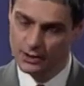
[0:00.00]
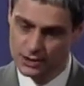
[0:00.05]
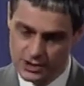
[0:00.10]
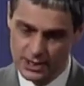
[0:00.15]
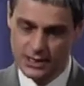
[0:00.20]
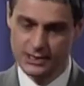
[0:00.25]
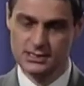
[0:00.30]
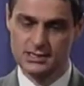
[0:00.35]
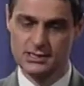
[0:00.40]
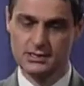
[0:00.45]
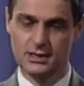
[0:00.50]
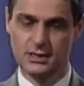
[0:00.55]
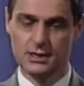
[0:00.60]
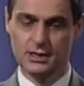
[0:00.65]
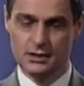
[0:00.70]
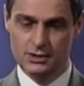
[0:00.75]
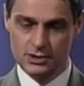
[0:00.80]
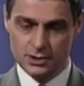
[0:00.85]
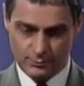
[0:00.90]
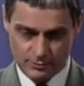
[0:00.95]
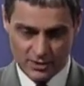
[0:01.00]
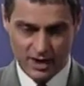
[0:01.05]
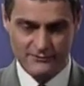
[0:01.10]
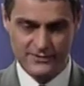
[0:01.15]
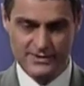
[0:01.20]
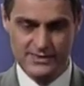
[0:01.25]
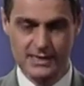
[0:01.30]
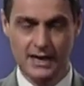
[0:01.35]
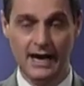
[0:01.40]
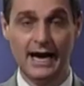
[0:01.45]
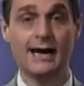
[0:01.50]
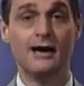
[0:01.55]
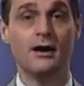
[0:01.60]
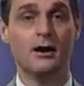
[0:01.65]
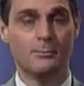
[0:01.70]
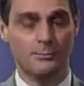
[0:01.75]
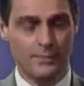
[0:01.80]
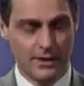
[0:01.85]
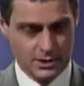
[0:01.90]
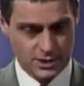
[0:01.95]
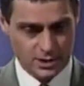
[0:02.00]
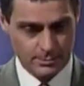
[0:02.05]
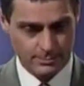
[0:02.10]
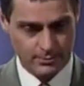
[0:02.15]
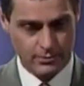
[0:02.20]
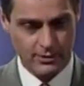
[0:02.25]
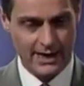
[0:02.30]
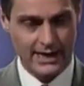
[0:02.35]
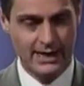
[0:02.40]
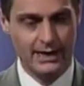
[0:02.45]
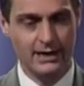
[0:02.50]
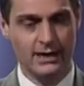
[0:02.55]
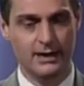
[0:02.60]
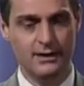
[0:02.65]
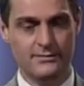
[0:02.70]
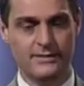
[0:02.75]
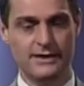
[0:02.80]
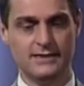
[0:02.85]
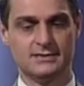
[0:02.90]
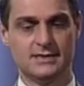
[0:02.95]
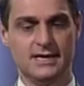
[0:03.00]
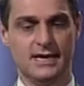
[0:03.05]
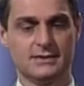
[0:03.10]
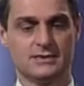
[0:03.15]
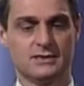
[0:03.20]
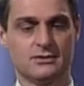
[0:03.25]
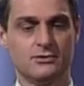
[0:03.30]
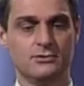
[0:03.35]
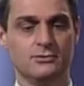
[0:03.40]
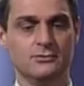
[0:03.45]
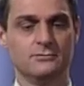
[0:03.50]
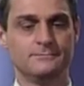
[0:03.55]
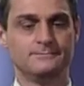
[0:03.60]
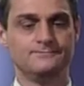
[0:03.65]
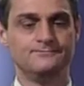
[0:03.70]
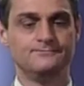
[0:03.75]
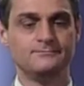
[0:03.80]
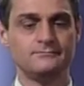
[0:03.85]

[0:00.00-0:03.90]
not just to prophesy, but to pray these things through.